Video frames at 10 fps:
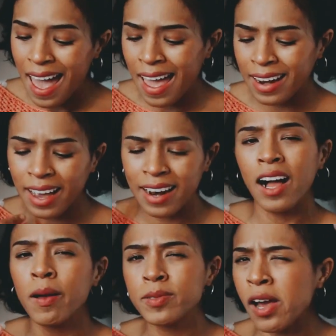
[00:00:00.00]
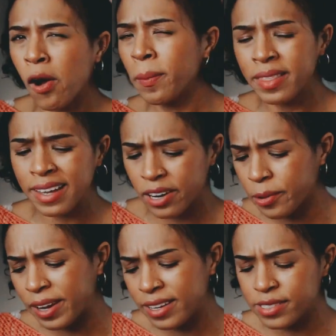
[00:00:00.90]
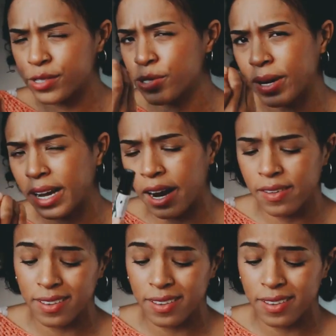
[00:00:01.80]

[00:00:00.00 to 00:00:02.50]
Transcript: And it kind of helps open the airways, so I carry